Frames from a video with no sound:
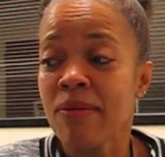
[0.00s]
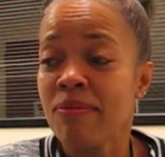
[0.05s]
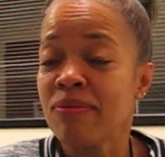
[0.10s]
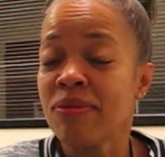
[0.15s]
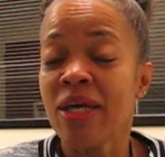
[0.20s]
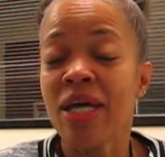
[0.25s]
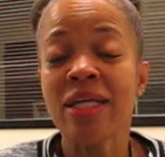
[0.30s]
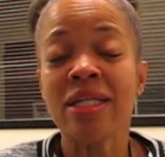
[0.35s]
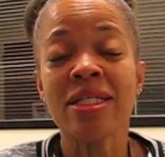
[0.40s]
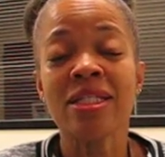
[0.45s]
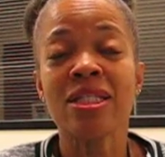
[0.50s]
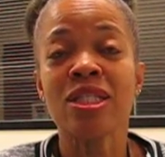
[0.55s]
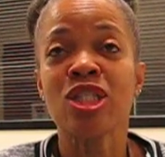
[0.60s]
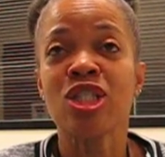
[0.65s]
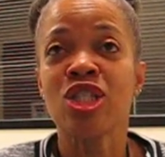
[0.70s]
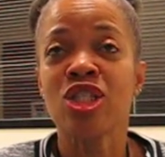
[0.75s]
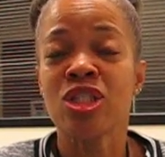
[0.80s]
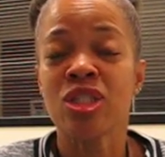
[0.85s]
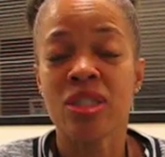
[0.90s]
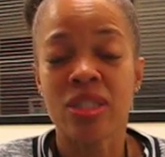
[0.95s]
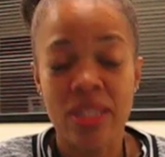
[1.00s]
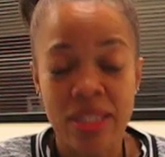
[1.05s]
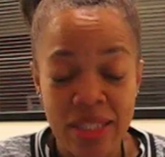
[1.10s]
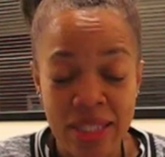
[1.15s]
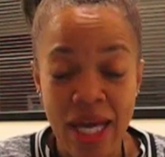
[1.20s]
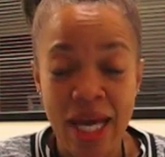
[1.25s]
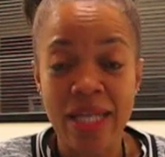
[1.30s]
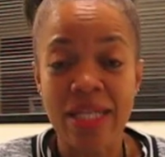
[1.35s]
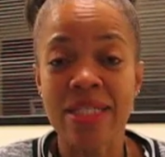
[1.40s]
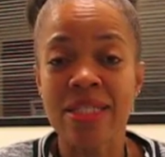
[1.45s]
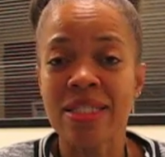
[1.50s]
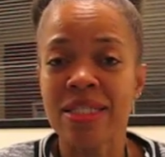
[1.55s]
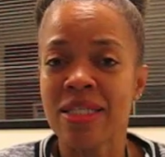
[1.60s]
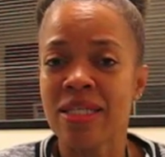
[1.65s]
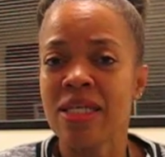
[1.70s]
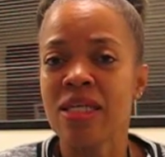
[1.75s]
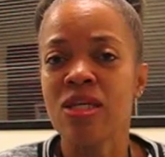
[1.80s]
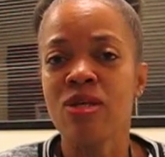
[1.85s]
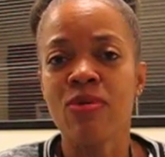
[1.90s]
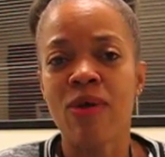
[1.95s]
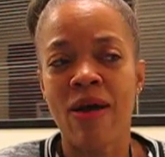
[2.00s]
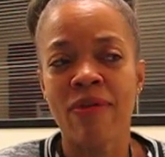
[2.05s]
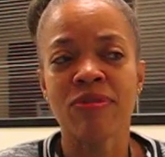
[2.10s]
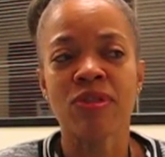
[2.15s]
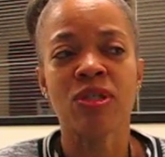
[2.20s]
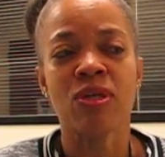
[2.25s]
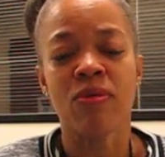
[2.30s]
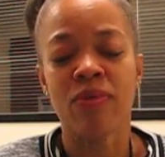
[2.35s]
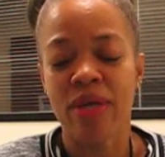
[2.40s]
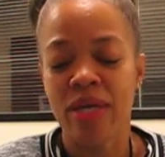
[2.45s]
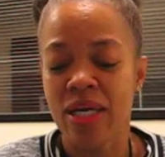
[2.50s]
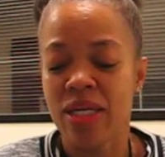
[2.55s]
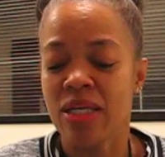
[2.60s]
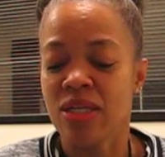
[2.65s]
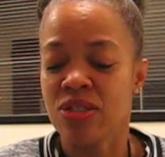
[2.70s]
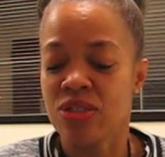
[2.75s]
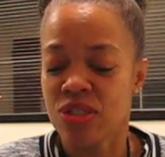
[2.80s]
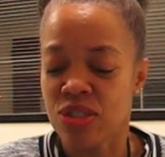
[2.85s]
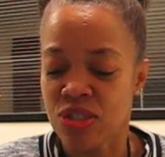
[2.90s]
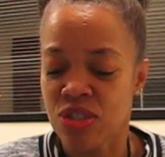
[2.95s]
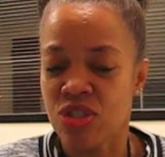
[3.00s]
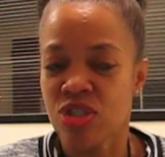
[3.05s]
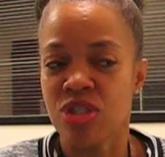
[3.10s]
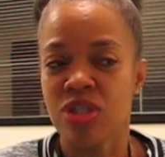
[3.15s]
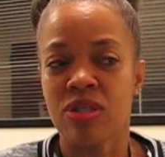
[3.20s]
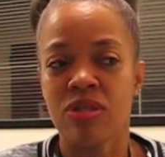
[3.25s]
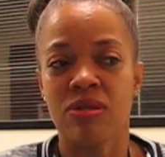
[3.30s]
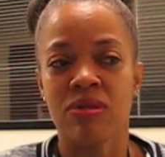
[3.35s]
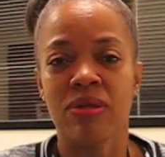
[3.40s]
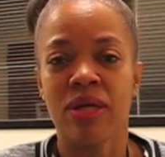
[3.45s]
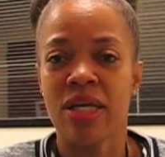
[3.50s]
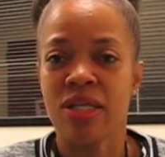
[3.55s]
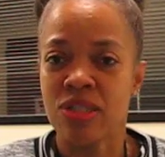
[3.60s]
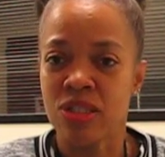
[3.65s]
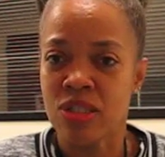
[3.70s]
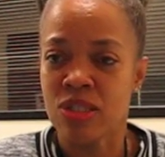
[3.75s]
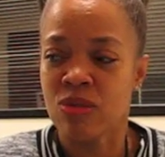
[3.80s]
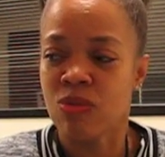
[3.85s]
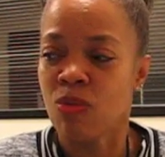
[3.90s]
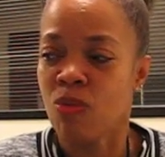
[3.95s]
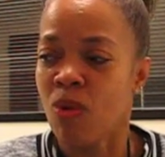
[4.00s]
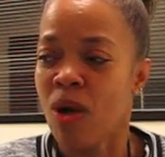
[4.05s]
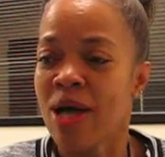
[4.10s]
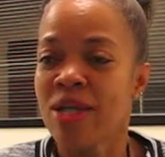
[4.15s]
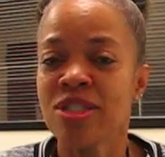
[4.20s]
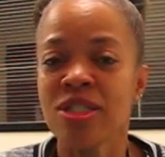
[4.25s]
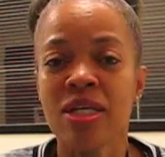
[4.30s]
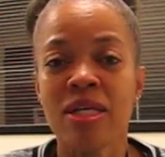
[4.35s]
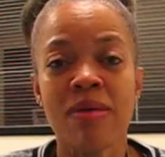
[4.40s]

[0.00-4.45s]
That is that is key. You have to go in and just chill and just watch and